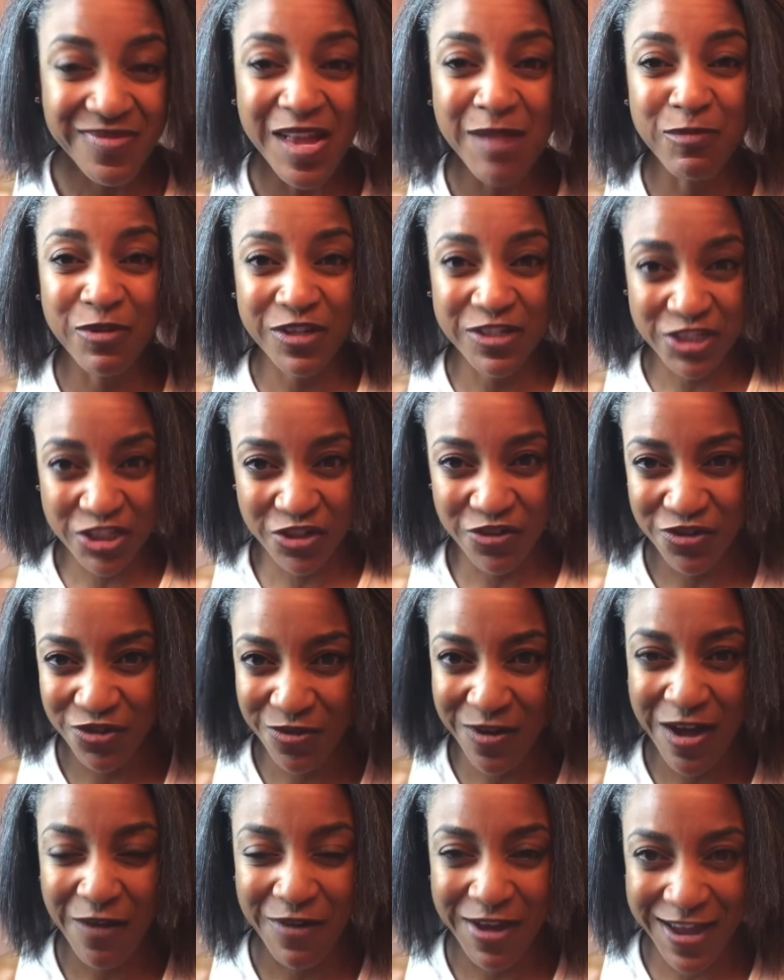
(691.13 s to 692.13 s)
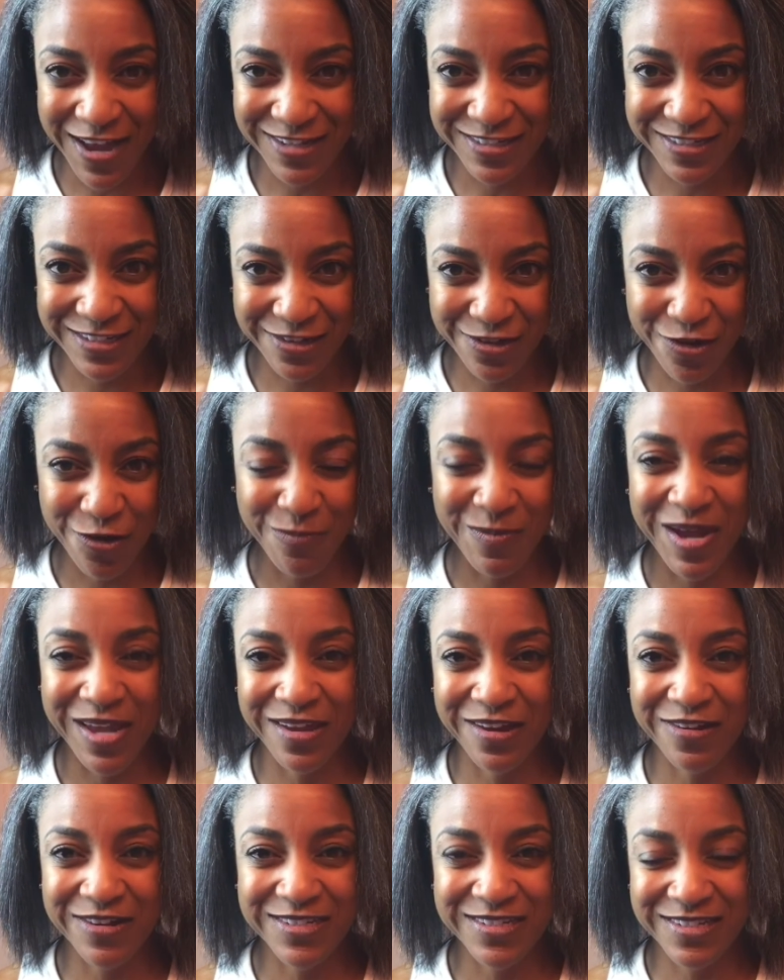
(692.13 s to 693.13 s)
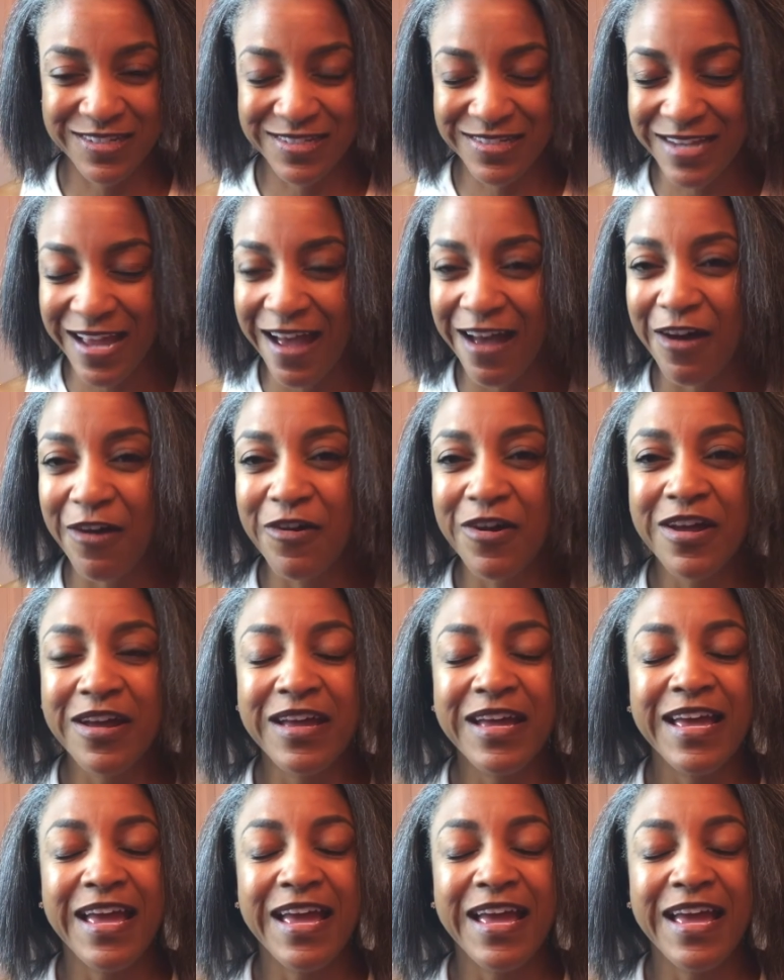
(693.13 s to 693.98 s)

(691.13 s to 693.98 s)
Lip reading: I'm gonna show you how I actually comb my hair into the style.